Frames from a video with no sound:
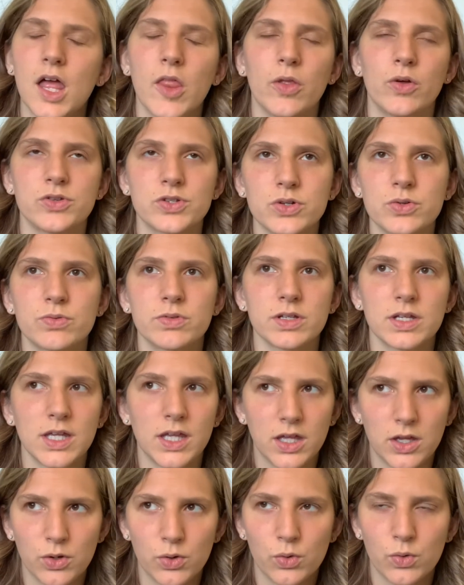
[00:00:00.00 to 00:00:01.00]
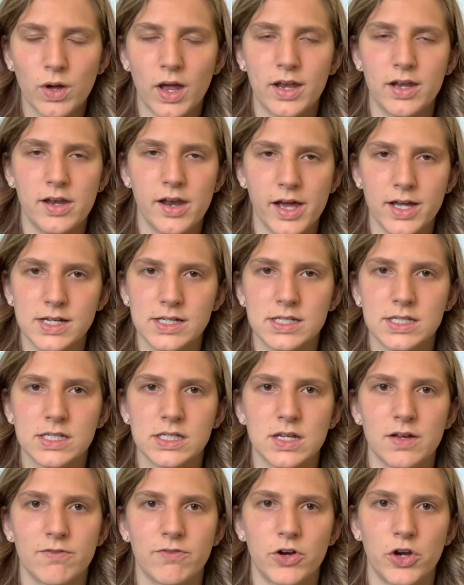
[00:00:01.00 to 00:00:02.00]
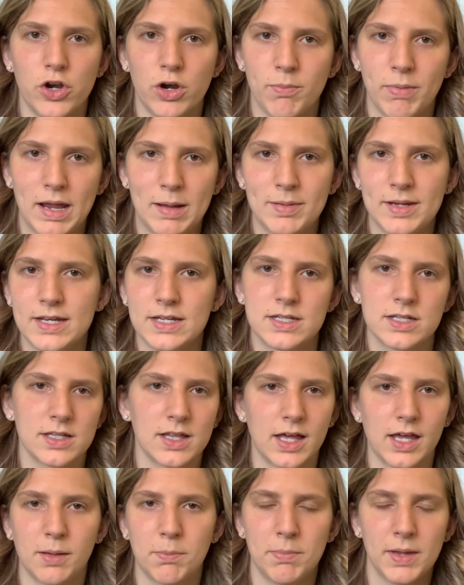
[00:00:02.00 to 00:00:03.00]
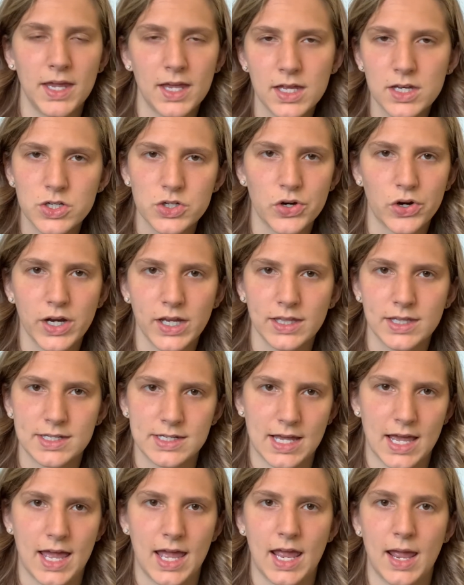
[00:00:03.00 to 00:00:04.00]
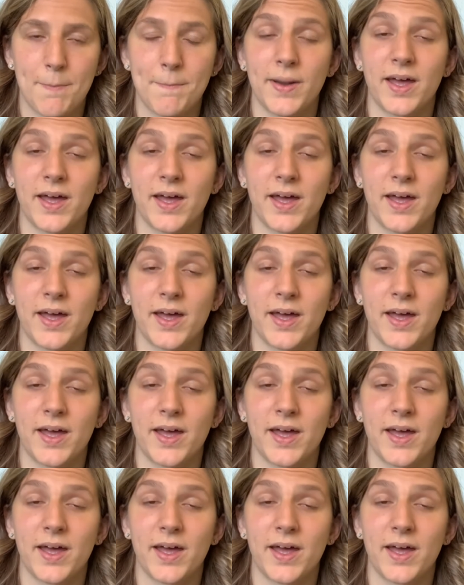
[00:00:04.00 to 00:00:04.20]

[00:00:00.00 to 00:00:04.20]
Those are really cute and nice for your baby to like be in during the day,